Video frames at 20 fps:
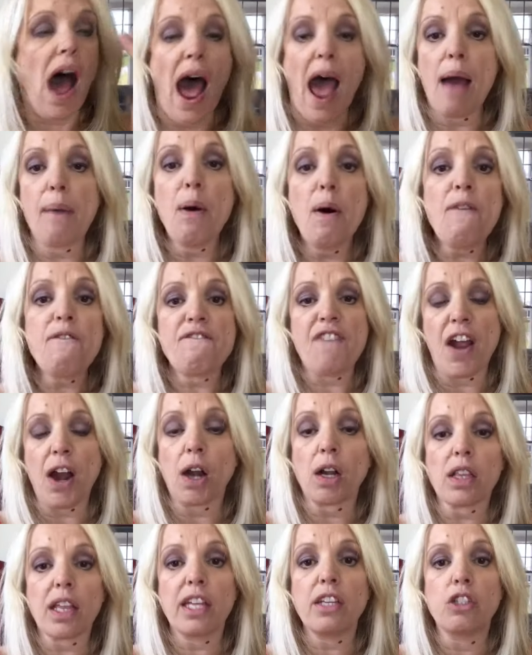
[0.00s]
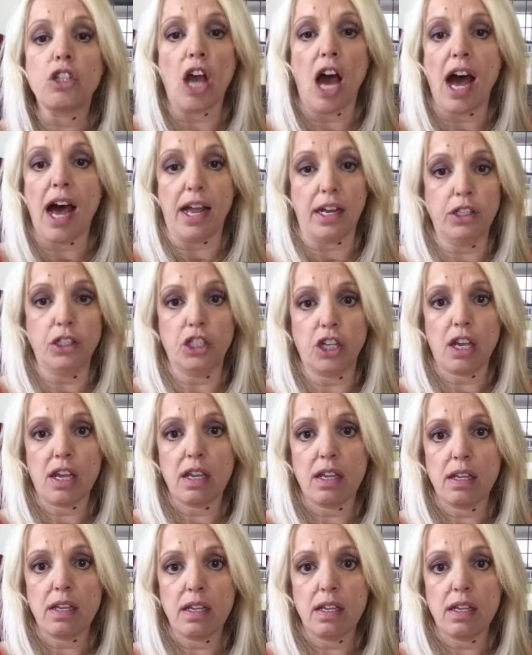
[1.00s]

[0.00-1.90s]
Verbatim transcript: I will fairly judge